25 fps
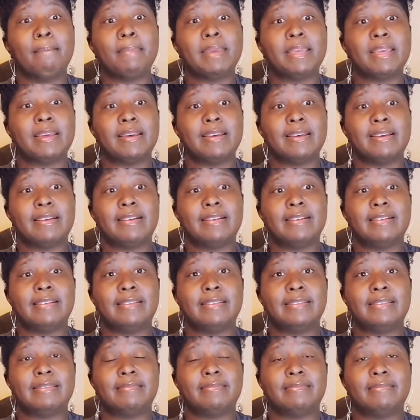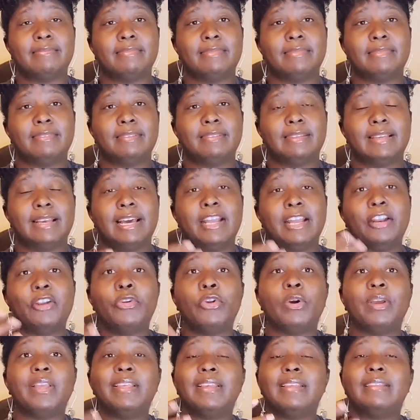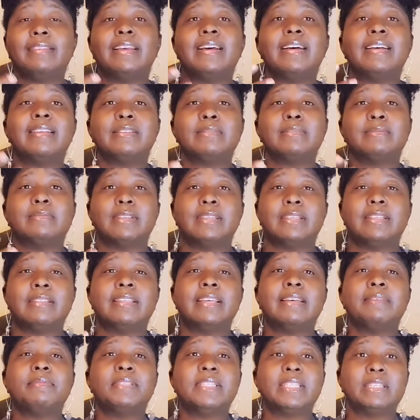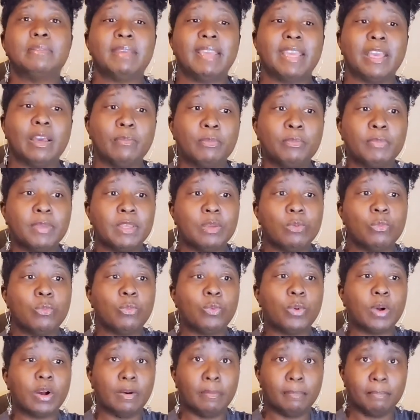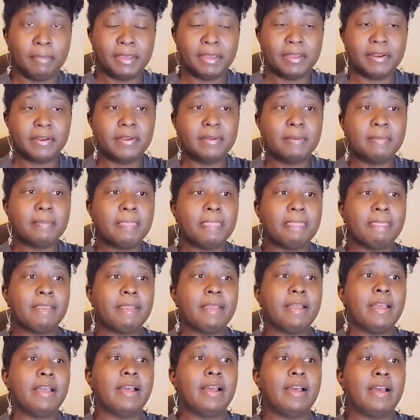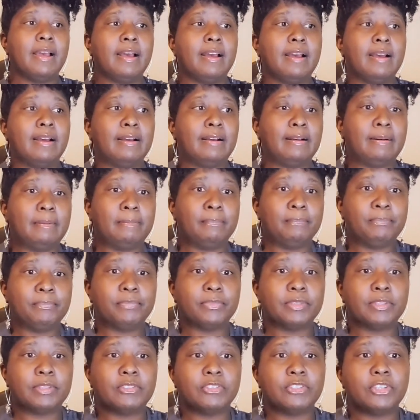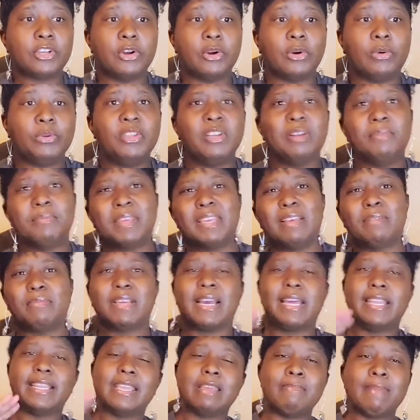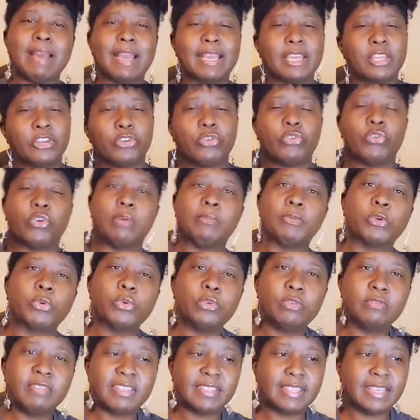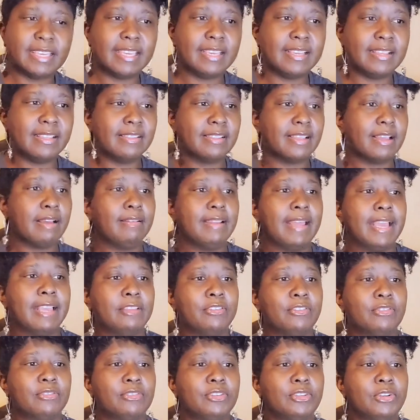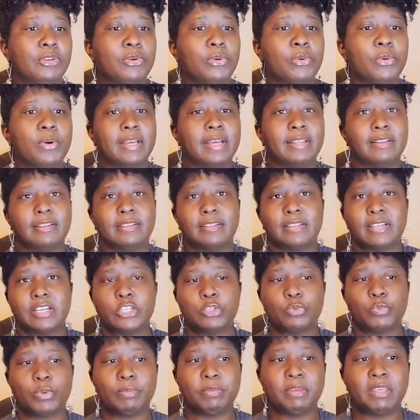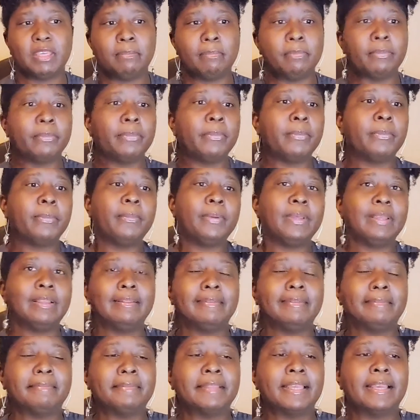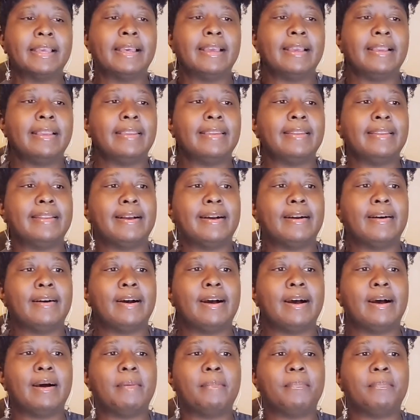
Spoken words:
because I don't know, it does seem to be helping me walk better. So, you know, I'm trying to get back into the normal groove of things. I like, you know, going out to lunch with people, and, you know,